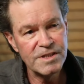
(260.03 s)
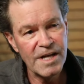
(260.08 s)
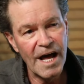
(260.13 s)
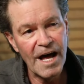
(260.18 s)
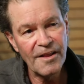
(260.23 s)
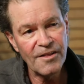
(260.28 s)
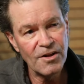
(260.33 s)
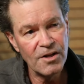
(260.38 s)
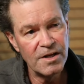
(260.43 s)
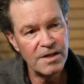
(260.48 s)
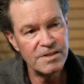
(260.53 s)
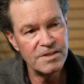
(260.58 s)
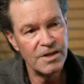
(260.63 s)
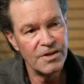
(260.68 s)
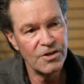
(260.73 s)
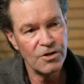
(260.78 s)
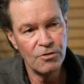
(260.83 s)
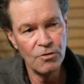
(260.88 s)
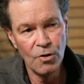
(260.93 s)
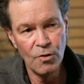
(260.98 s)
as athletes
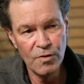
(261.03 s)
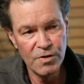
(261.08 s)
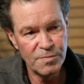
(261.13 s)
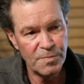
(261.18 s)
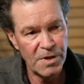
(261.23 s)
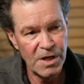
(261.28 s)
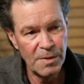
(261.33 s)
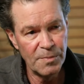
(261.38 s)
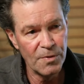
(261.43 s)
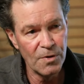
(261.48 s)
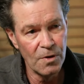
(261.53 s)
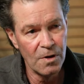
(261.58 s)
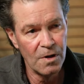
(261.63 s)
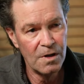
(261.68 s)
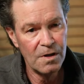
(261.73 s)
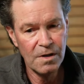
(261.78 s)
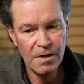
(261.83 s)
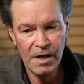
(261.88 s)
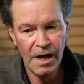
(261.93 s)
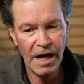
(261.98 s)
and to grow as people
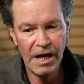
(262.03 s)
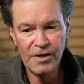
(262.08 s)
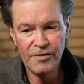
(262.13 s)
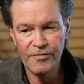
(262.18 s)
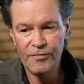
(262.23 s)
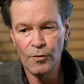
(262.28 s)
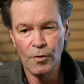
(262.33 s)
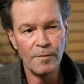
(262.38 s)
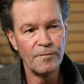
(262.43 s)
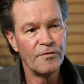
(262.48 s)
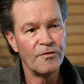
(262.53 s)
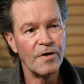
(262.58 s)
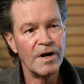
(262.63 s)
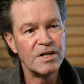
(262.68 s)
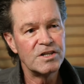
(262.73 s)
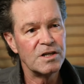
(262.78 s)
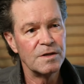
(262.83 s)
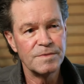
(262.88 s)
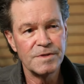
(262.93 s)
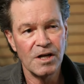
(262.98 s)
and to form
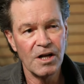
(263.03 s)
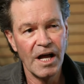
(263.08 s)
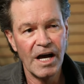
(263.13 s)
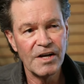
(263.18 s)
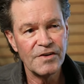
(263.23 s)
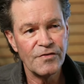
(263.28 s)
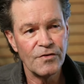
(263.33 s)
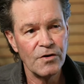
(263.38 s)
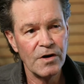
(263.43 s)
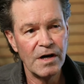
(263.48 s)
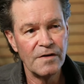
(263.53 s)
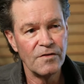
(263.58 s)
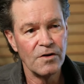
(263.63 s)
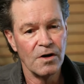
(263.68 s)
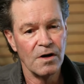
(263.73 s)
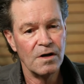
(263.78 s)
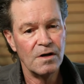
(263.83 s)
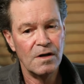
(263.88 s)
friendships that last forever.